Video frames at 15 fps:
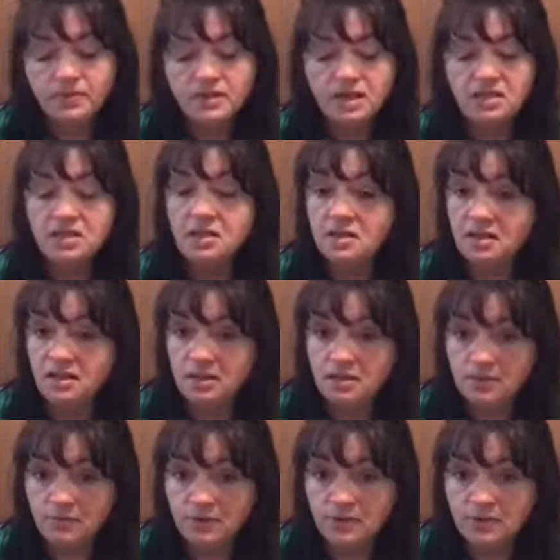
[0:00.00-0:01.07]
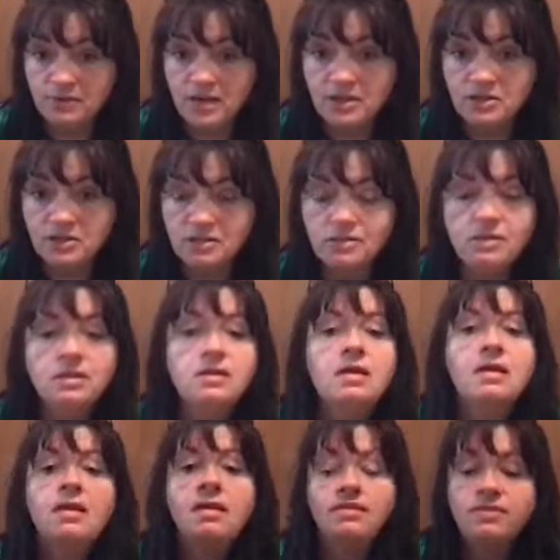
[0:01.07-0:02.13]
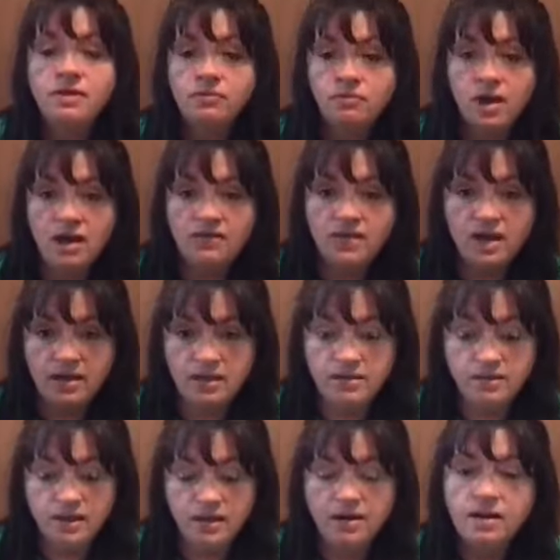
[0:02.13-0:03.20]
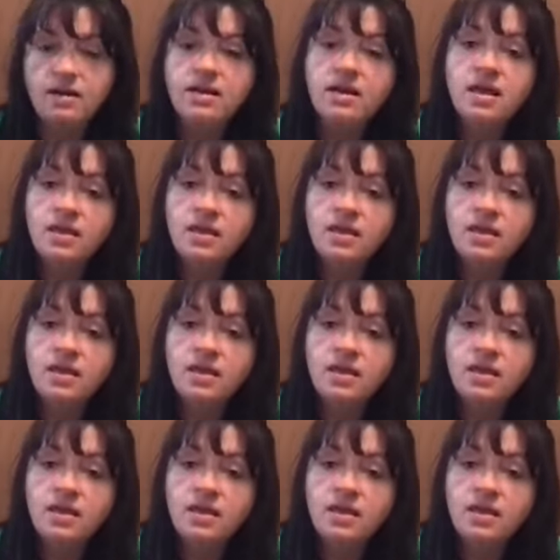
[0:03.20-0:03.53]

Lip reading: in a different direction, then write that in there.